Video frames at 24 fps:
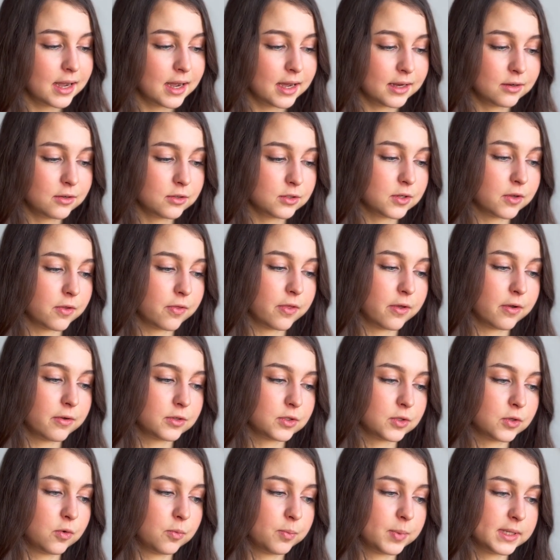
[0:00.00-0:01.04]
and also
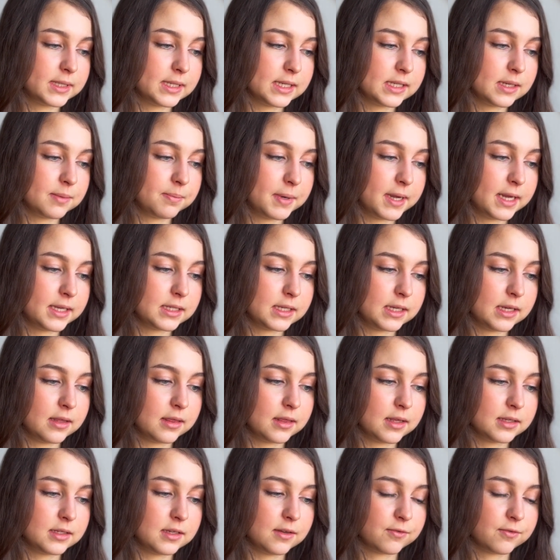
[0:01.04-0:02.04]
those who participate in the